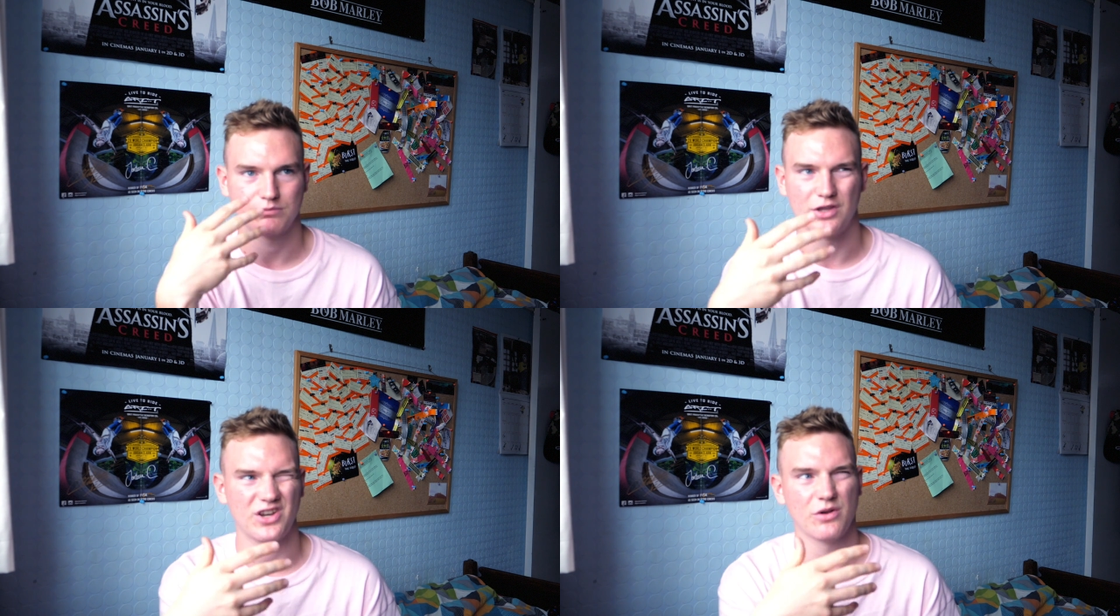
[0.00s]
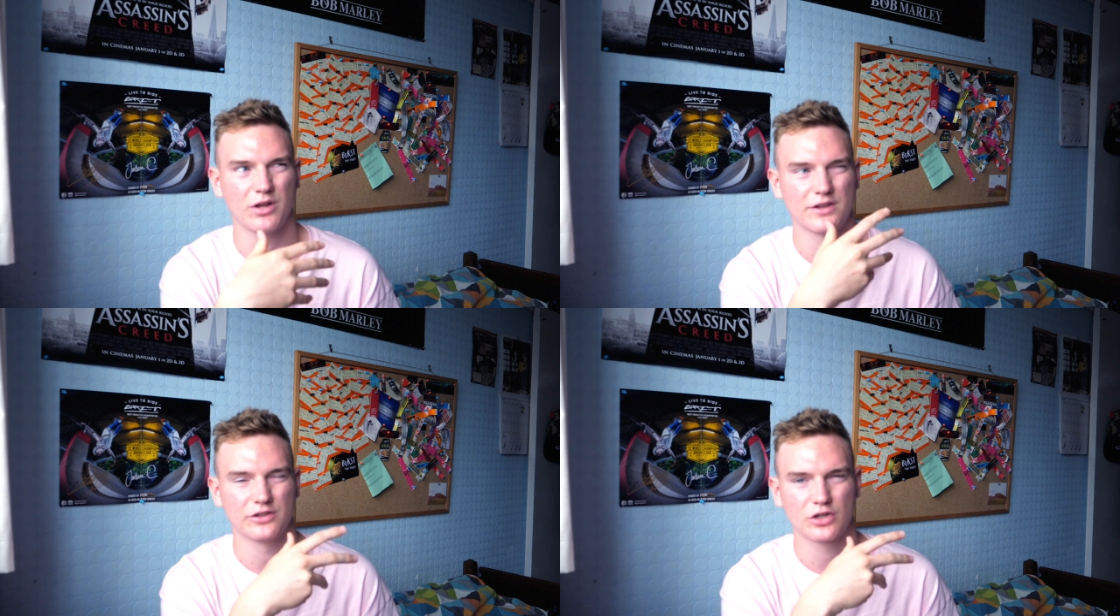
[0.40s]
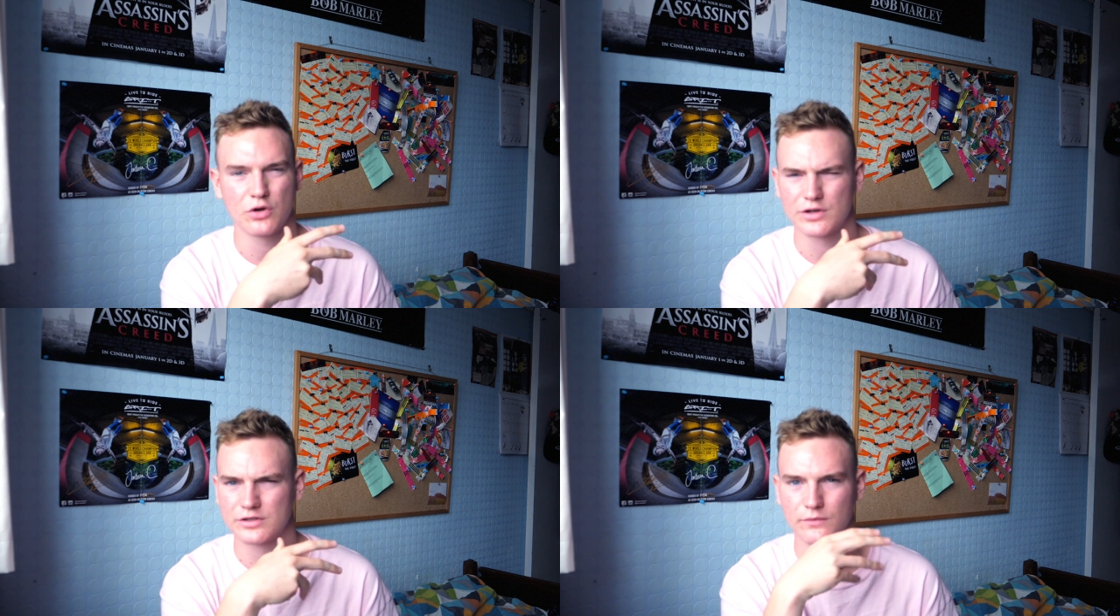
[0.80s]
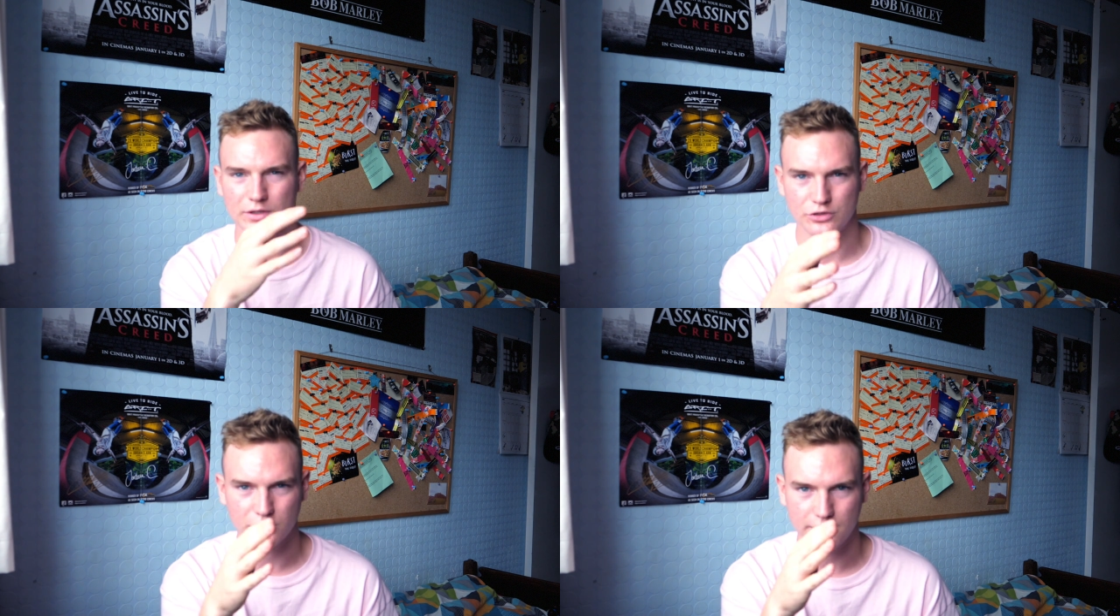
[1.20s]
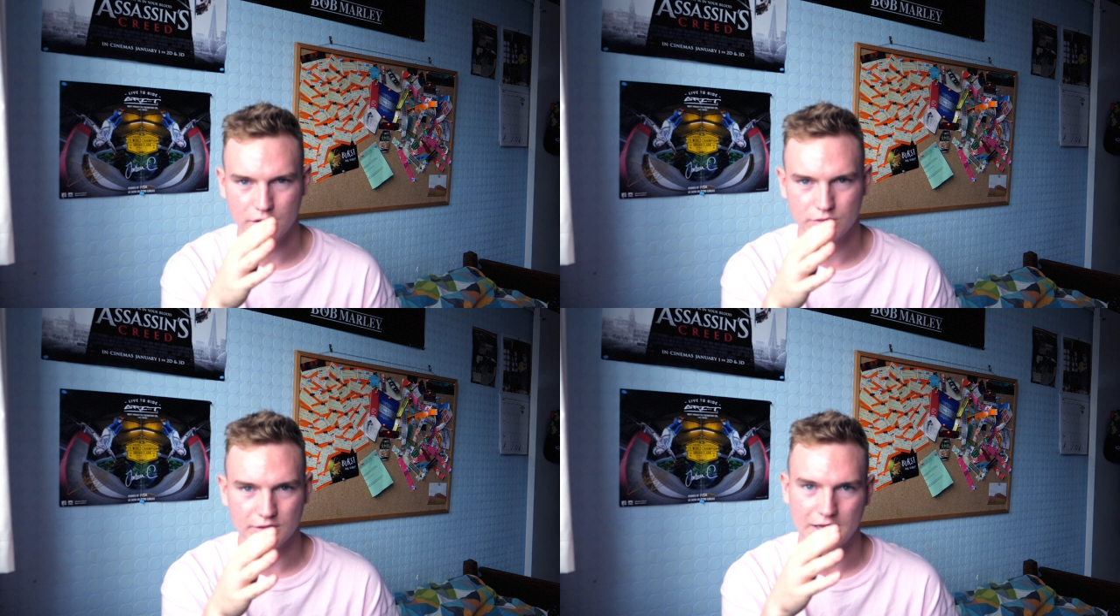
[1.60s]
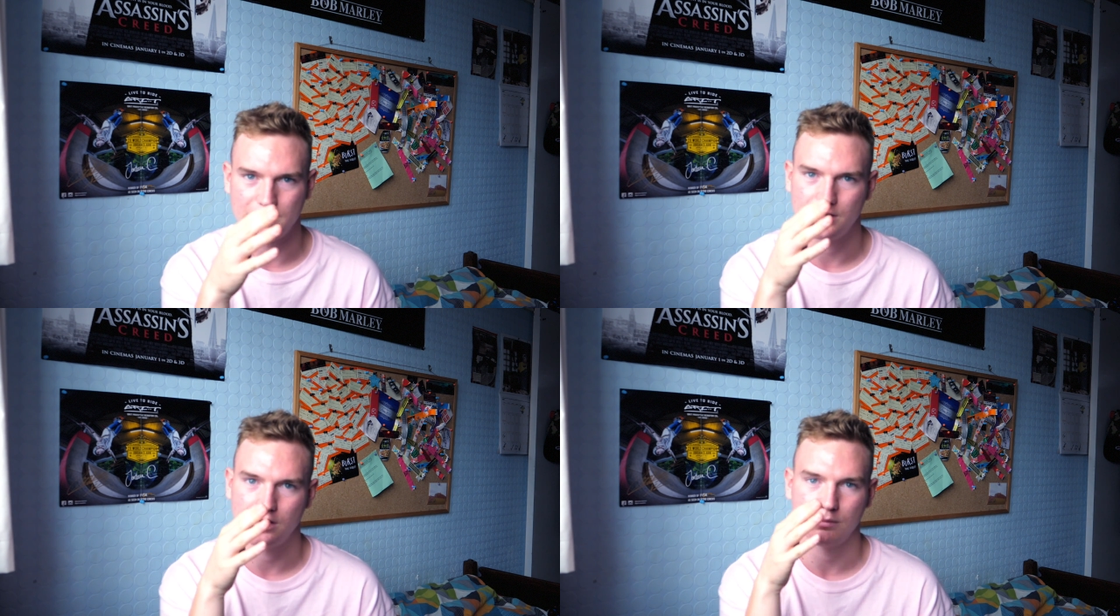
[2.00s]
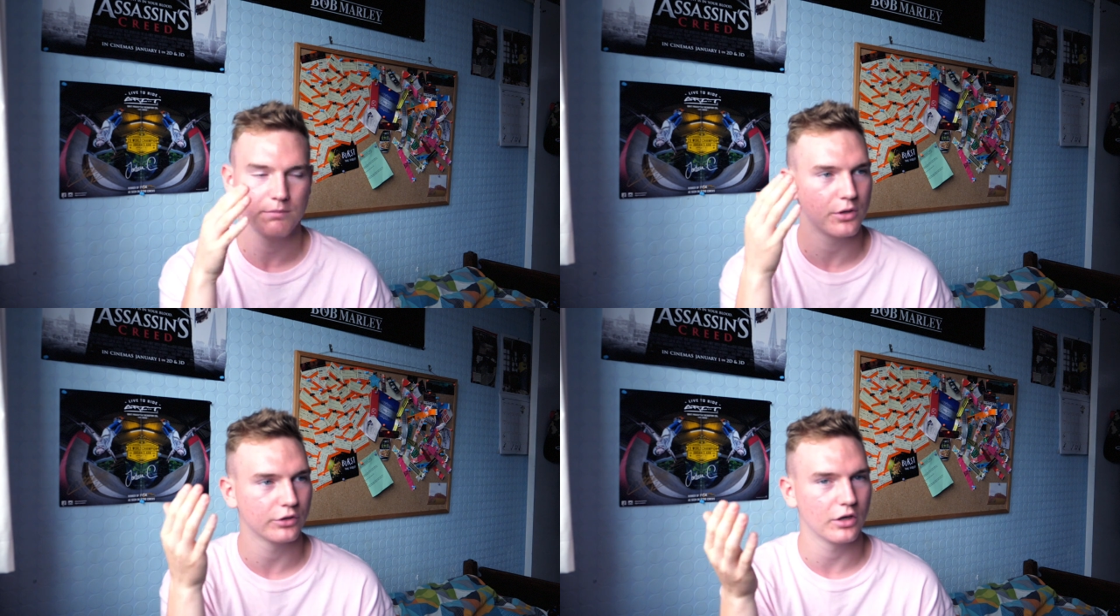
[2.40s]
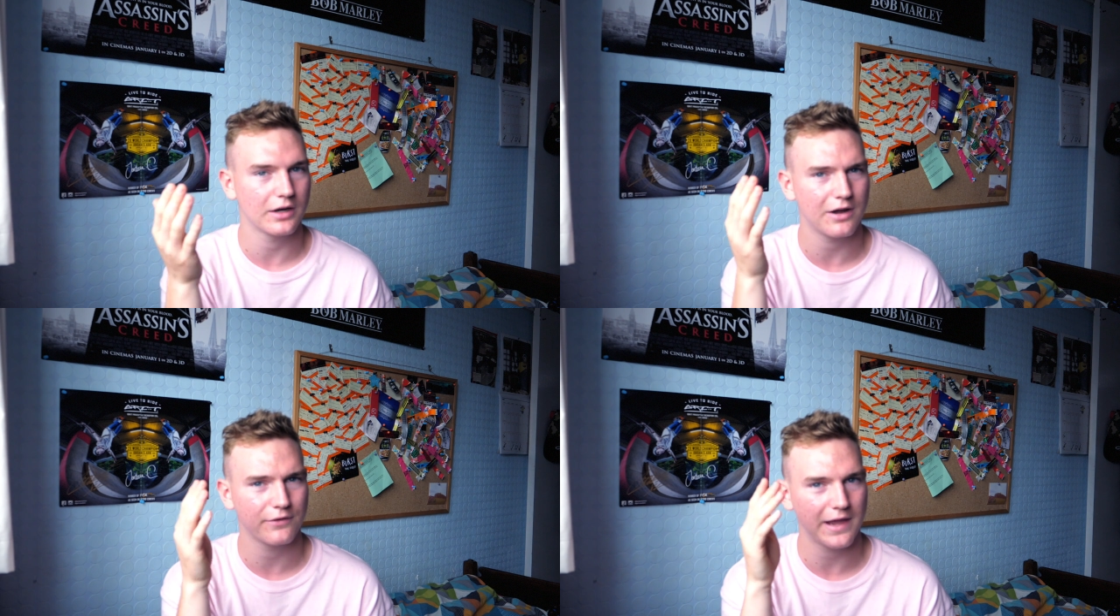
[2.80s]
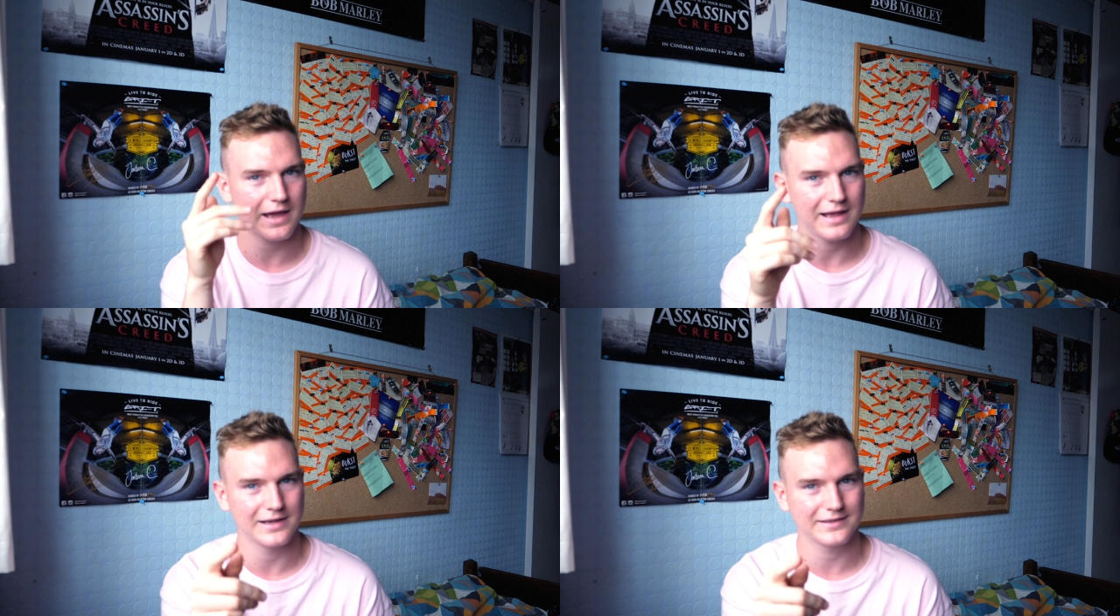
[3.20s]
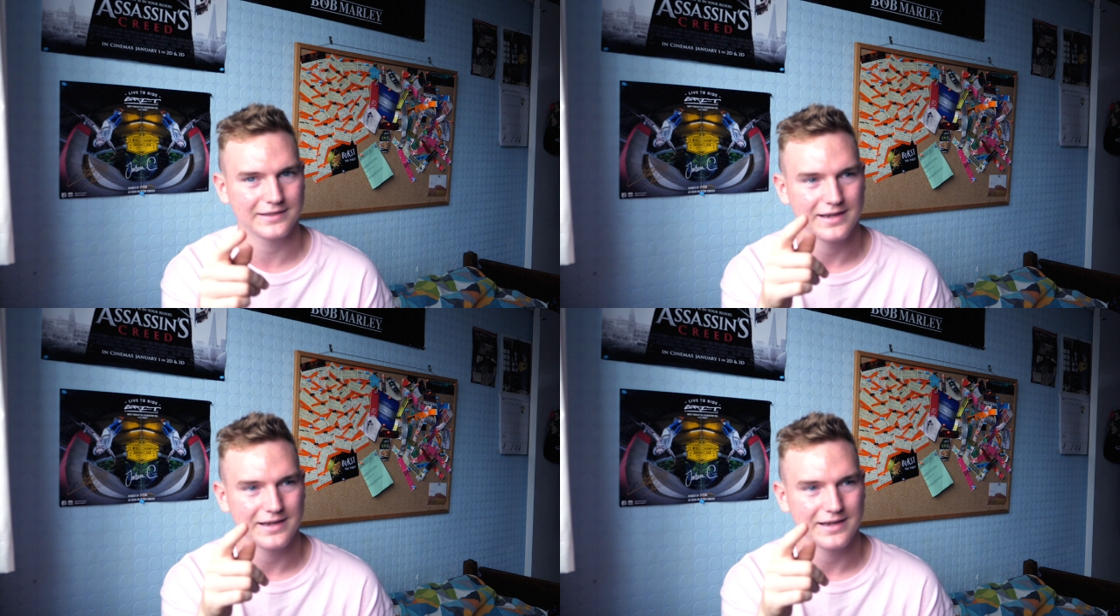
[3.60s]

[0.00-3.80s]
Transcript: that don't like the scooter and stuff will enjoy those, and be on the lookout for that at